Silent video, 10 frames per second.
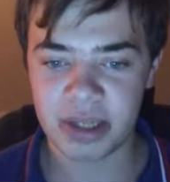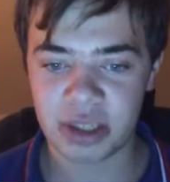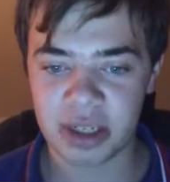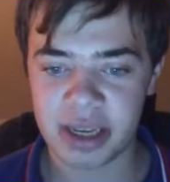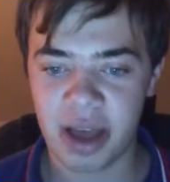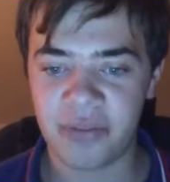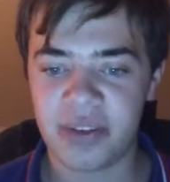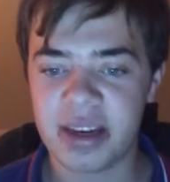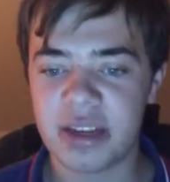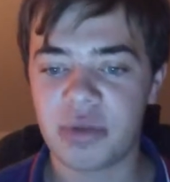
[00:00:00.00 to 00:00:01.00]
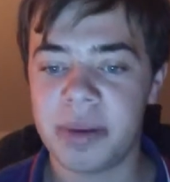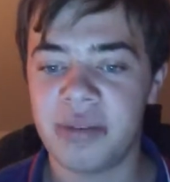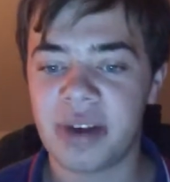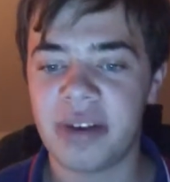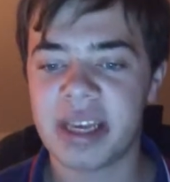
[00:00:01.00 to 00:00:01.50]
actually. I think this will
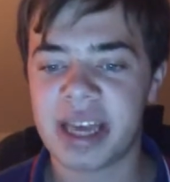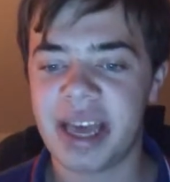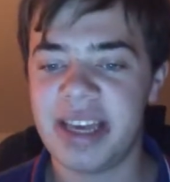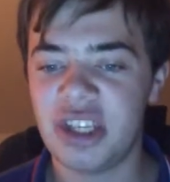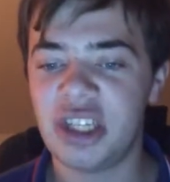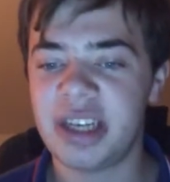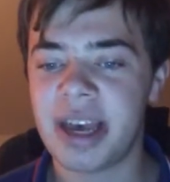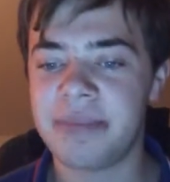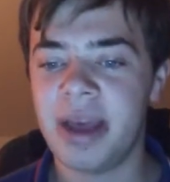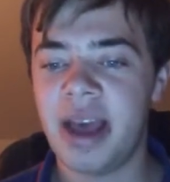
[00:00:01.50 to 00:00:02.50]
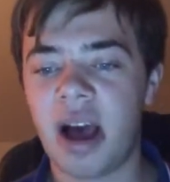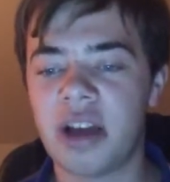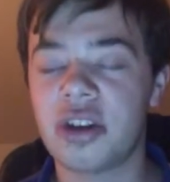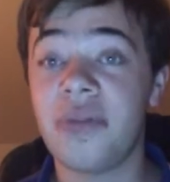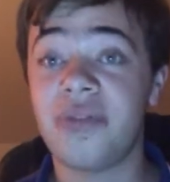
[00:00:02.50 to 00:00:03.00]
be a very cagey game.
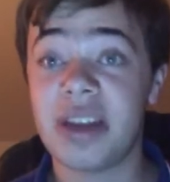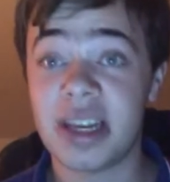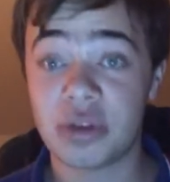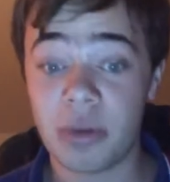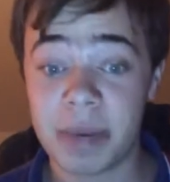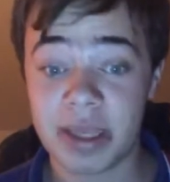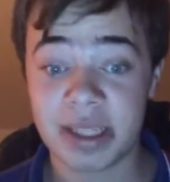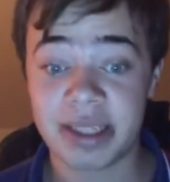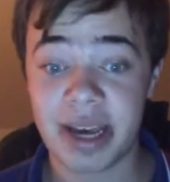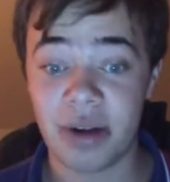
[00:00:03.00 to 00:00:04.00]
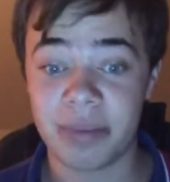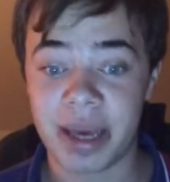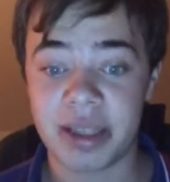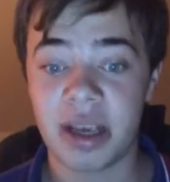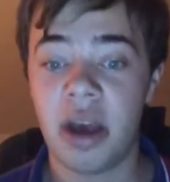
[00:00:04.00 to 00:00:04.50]
I don't think this will be a
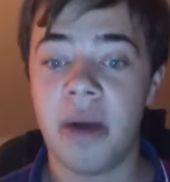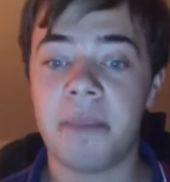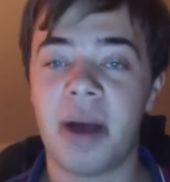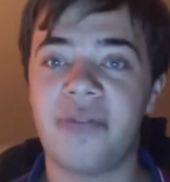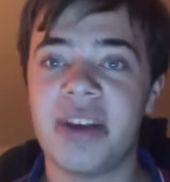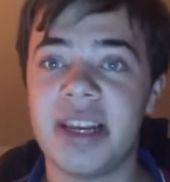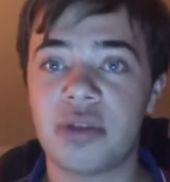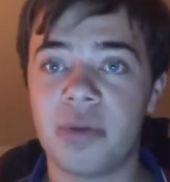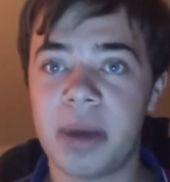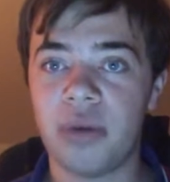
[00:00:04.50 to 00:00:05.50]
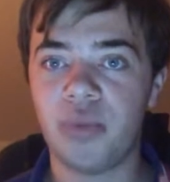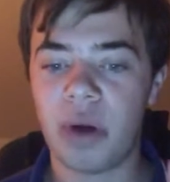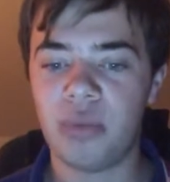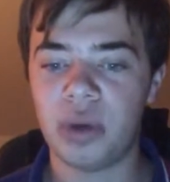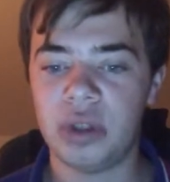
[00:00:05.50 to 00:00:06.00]
stalemate, but I think this will be a
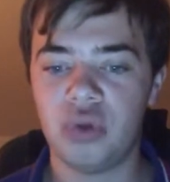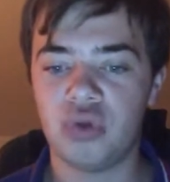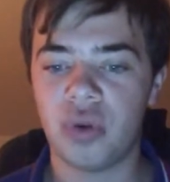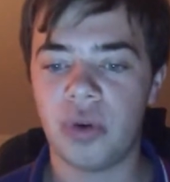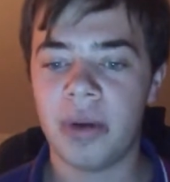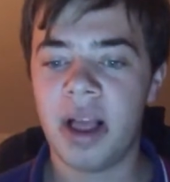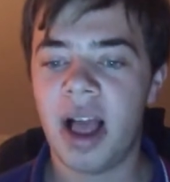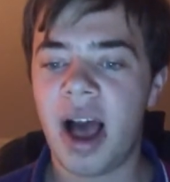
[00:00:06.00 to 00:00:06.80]
one one draw.